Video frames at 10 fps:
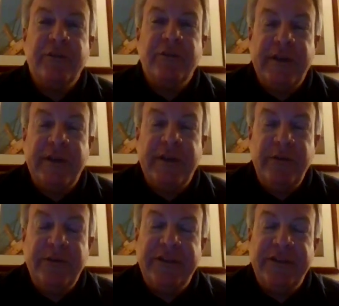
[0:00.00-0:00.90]
So I
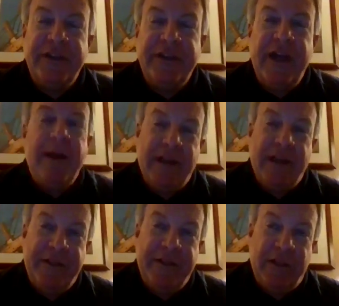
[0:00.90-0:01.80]
use a snap, I
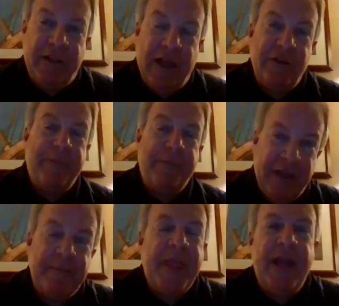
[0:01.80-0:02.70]
tie the line
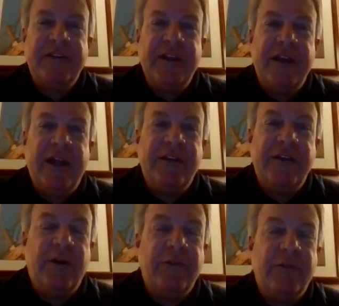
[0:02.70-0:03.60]
to a snap,
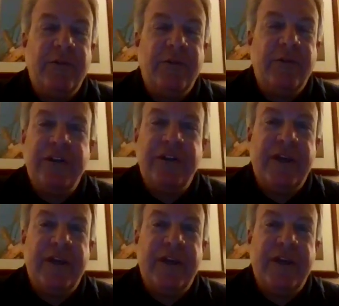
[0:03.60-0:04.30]
tie that to the bait.